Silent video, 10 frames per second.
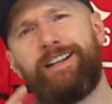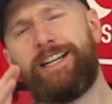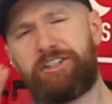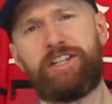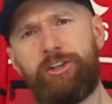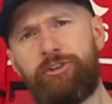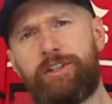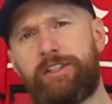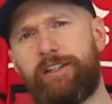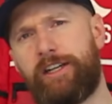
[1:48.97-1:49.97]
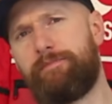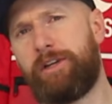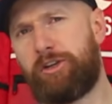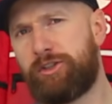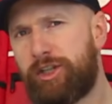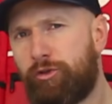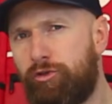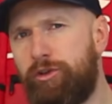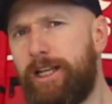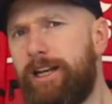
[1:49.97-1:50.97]
It's interesting because it
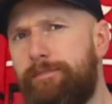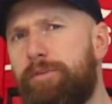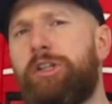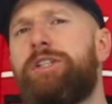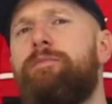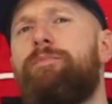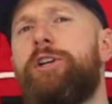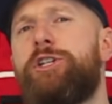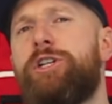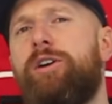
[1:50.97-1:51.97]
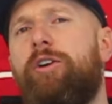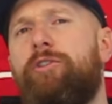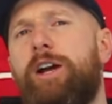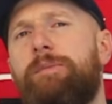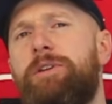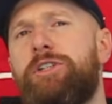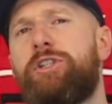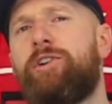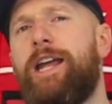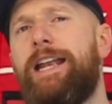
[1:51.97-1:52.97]
really puts some pressure on Rugby
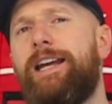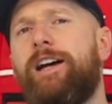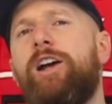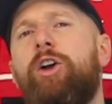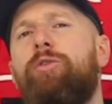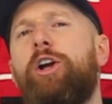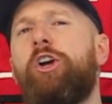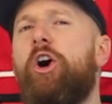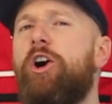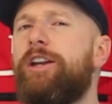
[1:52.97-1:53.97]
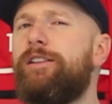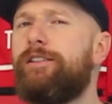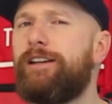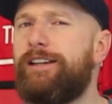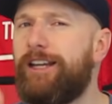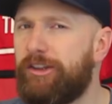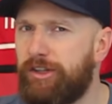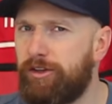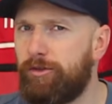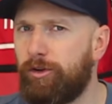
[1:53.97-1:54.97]
Australia regarding the
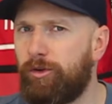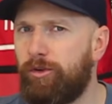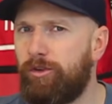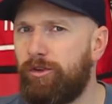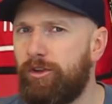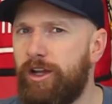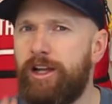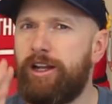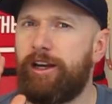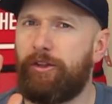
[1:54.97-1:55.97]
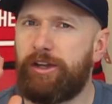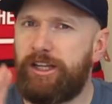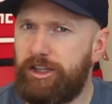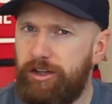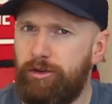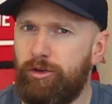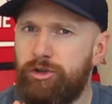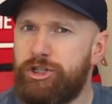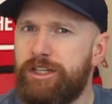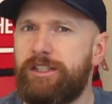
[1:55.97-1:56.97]
ghetto law. Now, the ghetto law
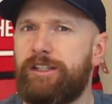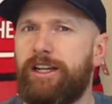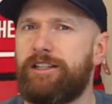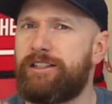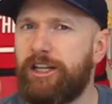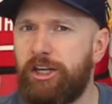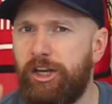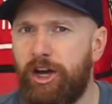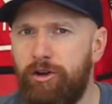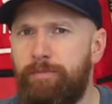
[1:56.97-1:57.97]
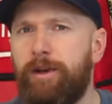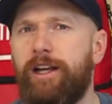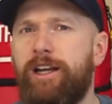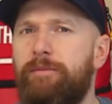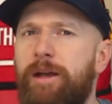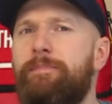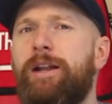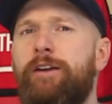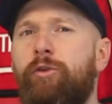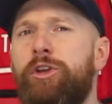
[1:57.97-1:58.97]
just states that no player may
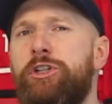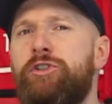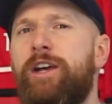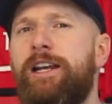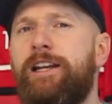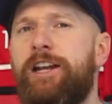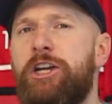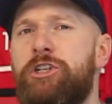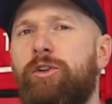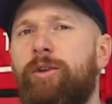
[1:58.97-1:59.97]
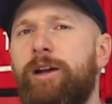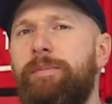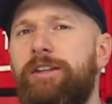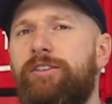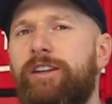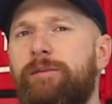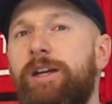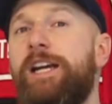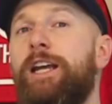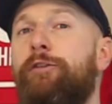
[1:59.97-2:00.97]
play for the Australian national rugby team
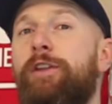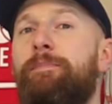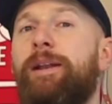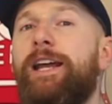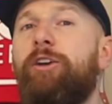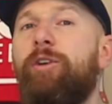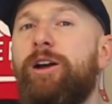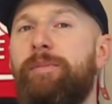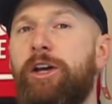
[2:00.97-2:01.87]
if they're playing rugby